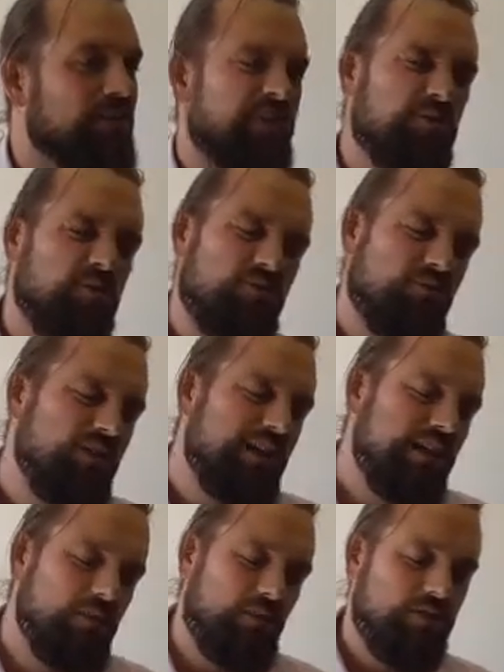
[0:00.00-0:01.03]
They wouldn't
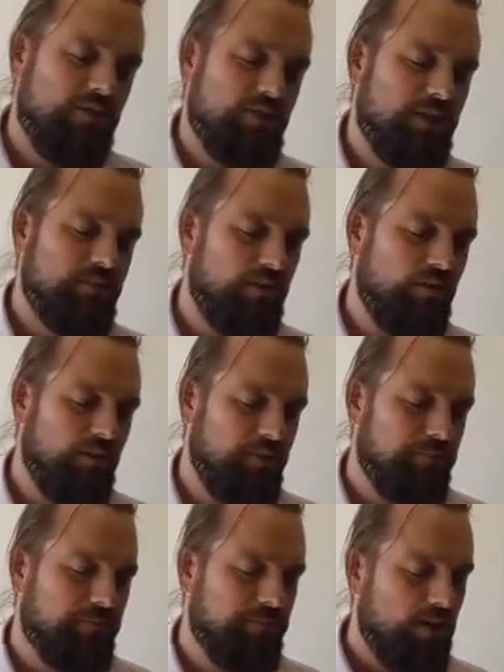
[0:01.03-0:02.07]
really want to explore it.